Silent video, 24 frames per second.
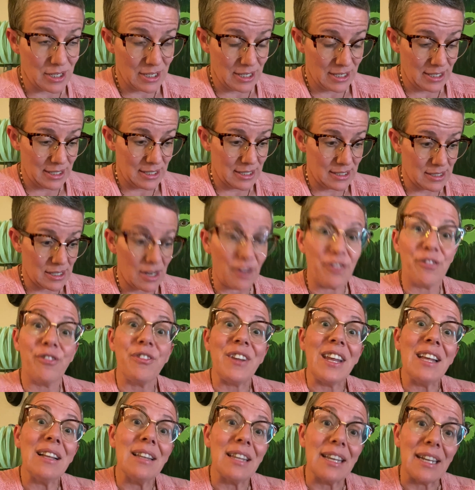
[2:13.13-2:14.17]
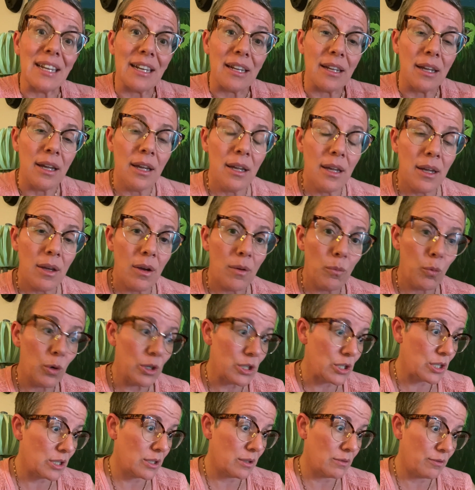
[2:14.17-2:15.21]
It is a feeling,
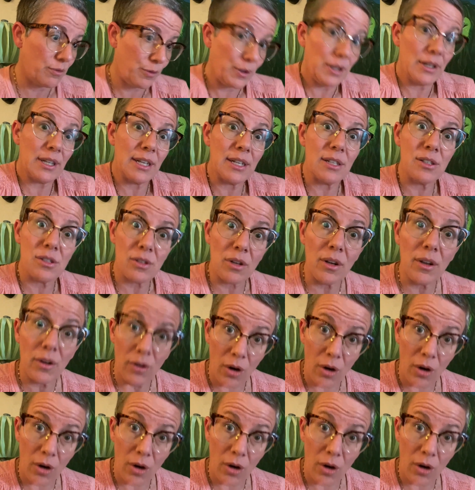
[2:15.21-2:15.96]
which feelings